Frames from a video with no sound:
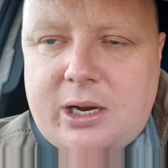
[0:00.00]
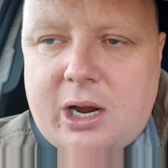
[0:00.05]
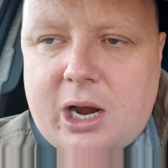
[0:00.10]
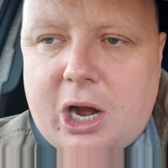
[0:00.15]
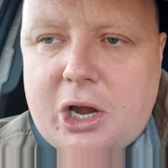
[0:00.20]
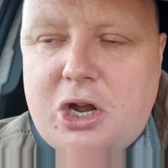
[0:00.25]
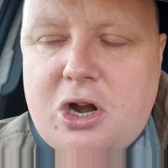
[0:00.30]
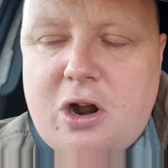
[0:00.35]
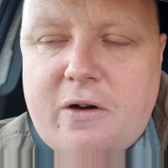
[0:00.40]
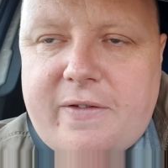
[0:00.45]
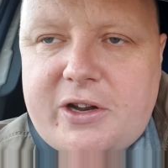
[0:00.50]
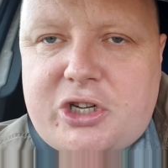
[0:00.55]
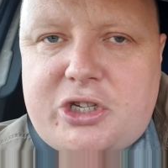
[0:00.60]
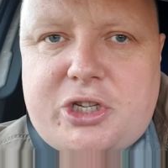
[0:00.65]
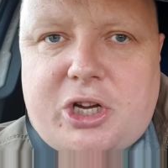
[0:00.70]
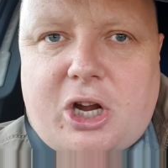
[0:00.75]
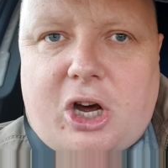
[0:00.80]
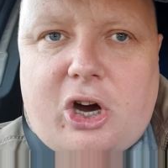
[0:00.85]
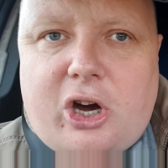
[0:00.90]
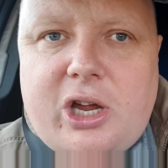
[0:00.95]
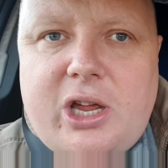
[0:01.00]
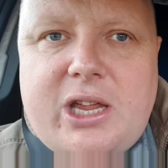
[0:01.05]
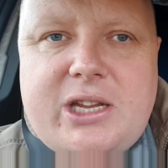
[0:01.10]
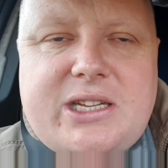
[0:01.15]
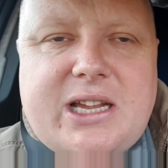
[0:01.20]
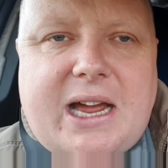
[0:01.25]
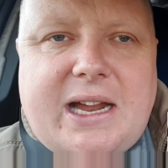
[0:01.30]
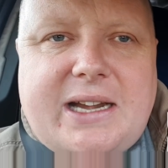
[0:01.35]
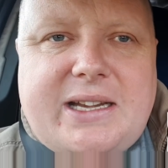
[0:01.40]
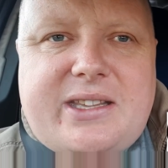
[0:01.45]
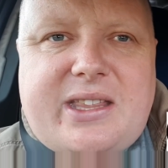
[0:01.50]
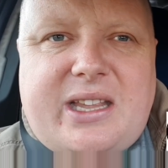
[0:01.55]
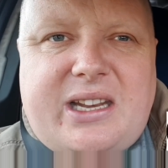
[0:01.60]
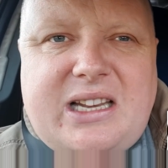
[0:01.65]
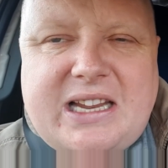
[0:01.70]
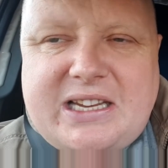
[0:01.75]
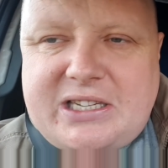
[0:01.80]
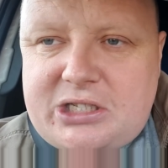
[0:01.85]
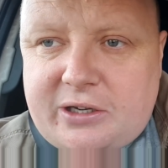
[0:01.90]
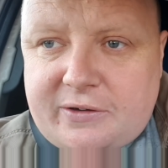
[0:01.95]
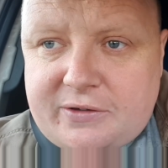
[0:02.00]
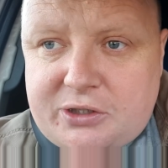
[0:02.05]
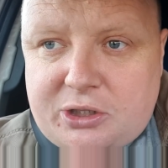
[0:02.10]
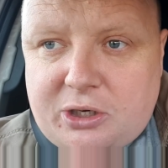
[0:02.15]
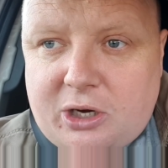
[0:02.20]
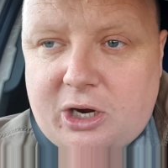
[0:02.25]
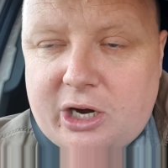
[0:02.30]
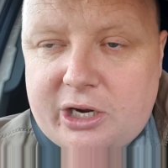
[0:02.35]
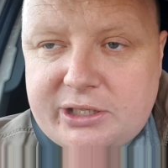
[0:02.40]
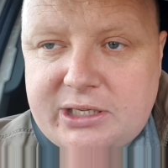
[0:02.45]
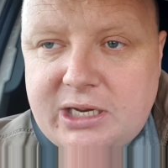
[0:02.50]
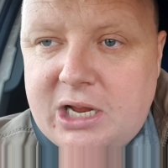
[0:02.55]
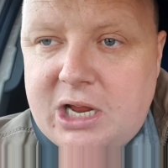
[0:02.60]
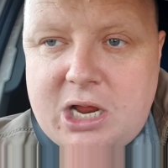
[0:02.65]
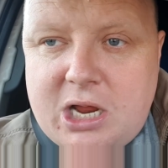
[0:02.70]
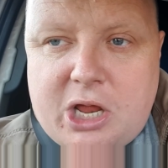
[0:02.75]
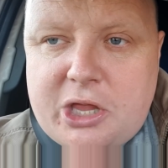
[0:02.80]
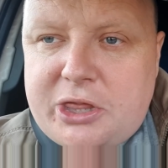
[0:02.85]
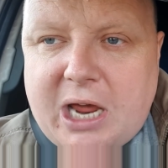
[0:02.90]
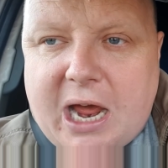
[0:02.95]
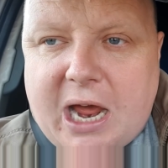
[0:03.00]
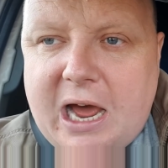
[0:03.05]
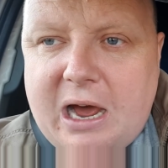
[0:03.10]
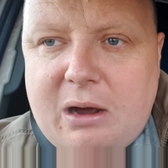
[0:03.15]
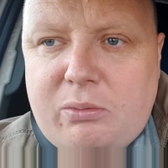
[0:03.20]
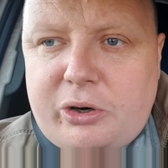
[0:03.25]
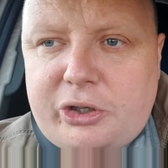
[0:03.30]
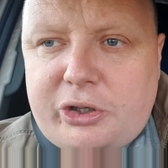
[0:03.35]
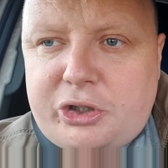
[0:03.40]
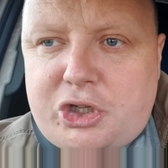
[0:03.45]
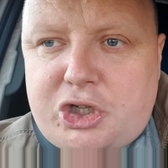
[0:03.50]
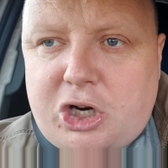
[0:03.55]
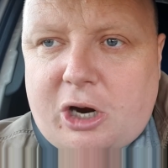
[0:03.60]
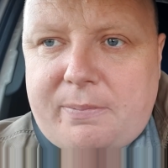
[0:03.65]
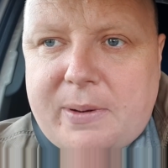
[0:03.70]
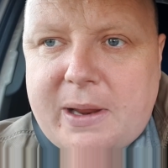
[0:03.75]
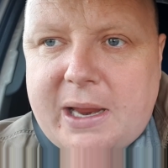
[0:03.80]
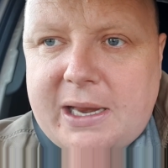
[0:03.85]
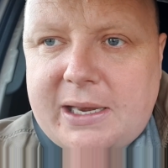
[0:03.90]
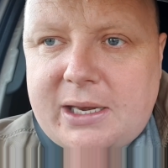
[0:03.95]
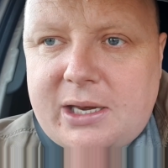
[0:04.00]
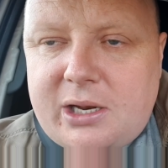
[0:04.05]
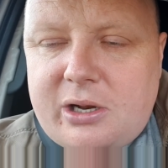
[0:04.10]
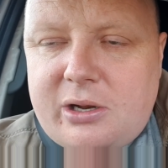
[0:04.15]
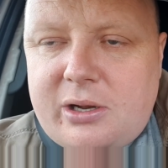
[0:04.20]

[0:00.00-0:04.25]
Another store to add to the list of stores that I wouldn't shop in